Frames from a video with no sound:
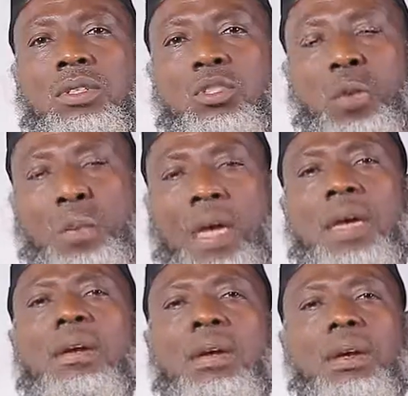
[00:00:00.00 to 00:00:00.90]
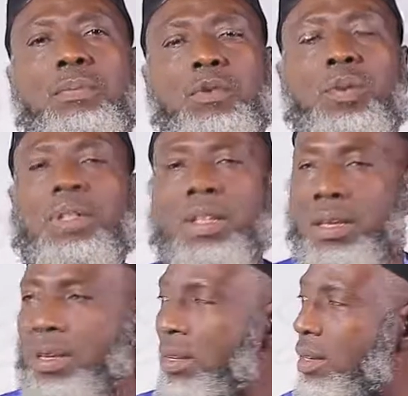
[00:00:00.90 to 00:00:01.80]
to pay promptly.
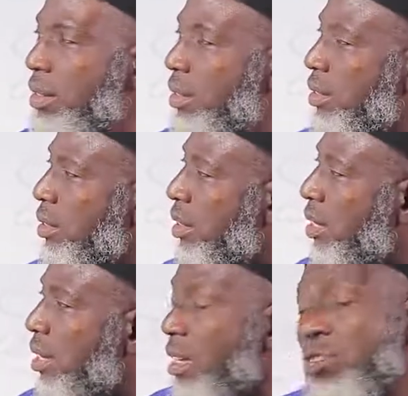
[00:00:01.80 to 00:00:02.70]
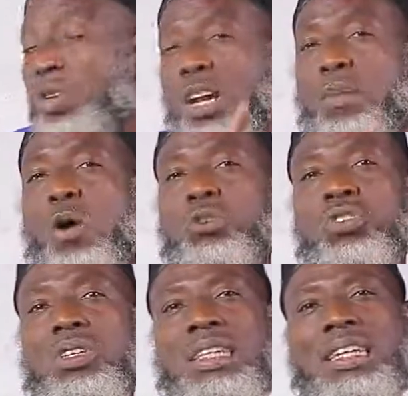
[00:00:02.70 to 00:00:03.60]
That's talking about
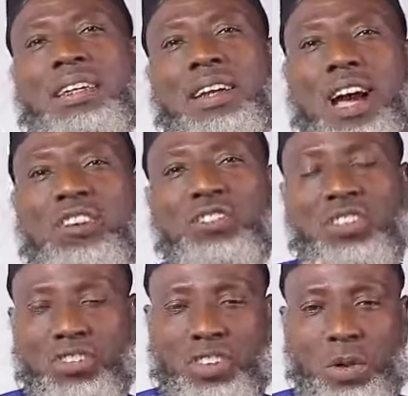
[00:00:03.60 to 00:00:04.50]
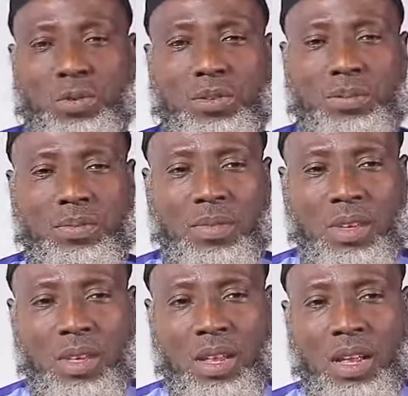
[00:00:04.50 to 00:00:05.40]
cash discount.
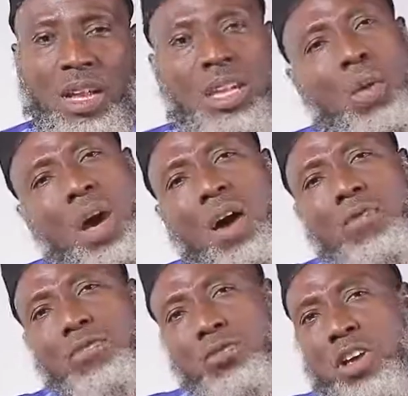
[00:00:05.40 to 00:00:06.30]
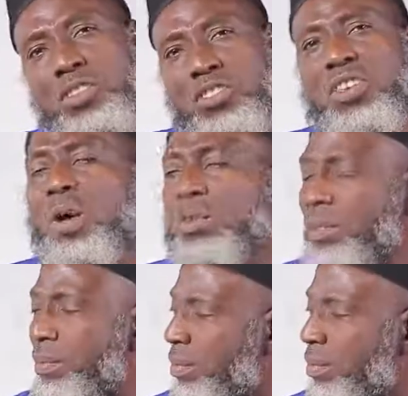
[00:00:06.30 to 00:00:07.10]
Then we have trade discount.